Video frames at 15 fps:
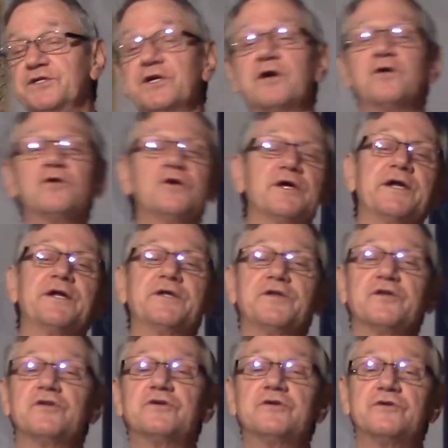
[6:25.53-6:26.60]
young and in
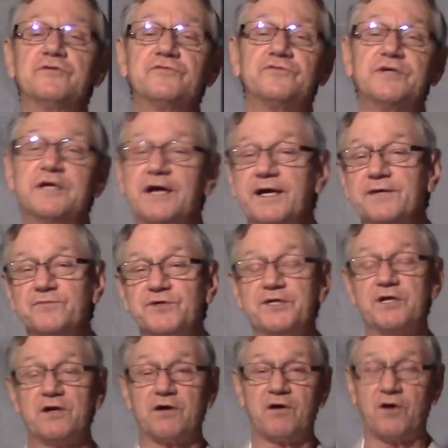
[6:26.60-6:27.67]
love and we get
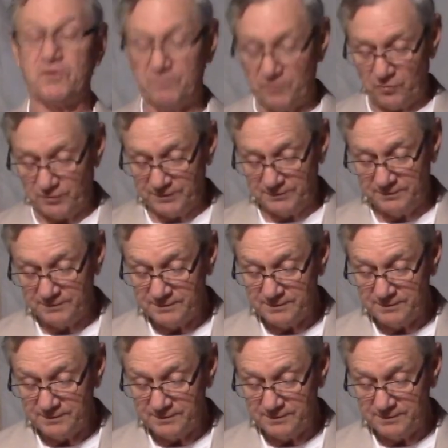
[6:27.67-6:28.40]
our heart broken.